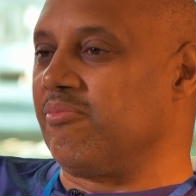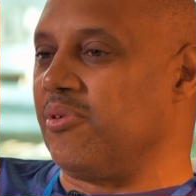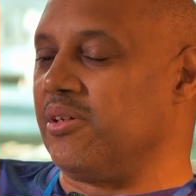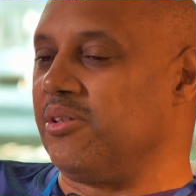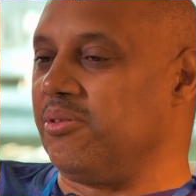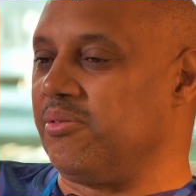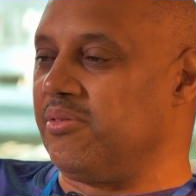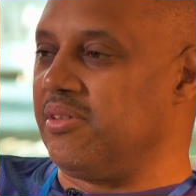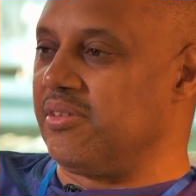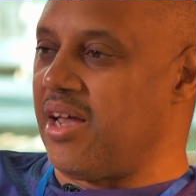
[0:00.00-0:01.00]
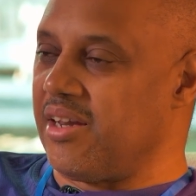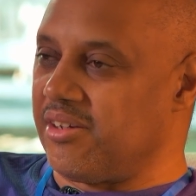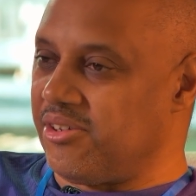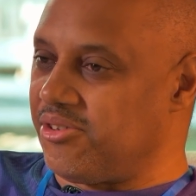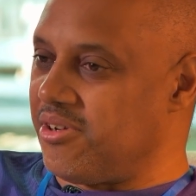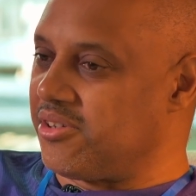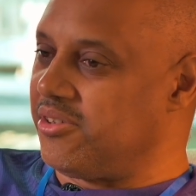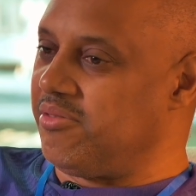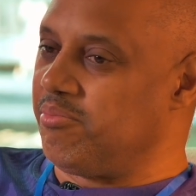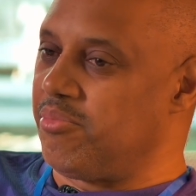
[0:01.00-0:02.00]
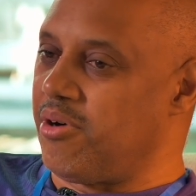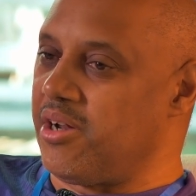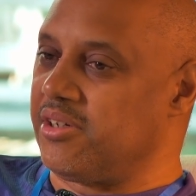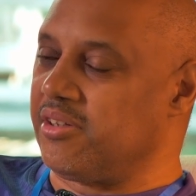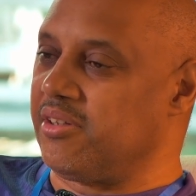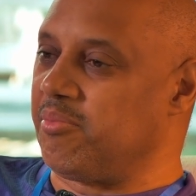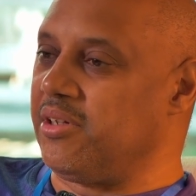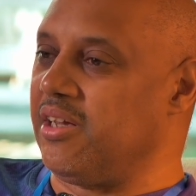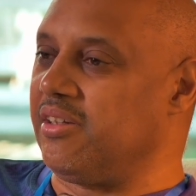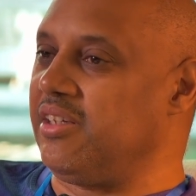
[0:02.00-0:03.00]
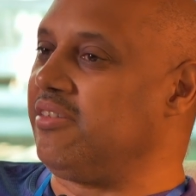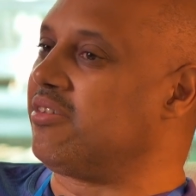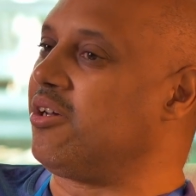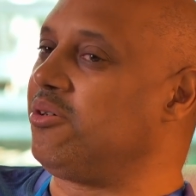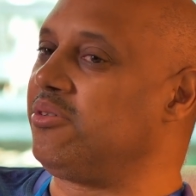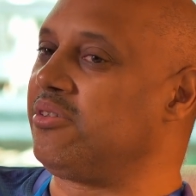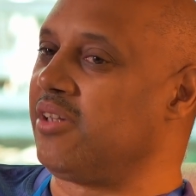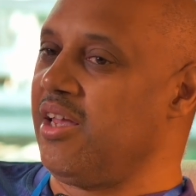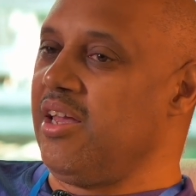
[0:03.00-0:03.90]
where I do design and construction projects up and down the East Coast,